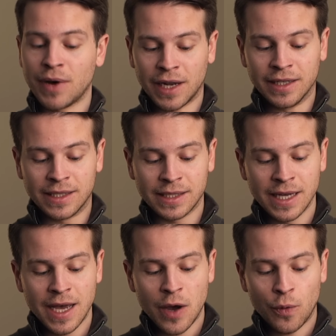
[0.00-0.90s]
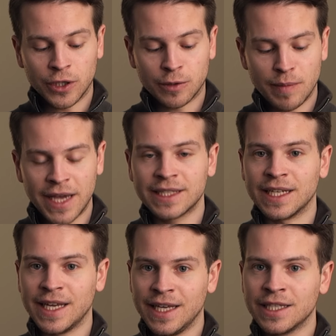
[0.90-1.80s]
buttons, which makes
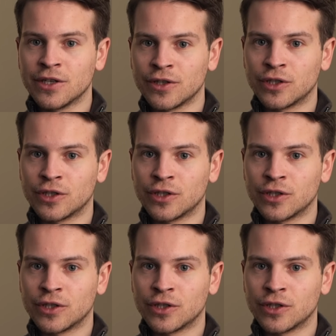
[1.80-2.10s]
it easier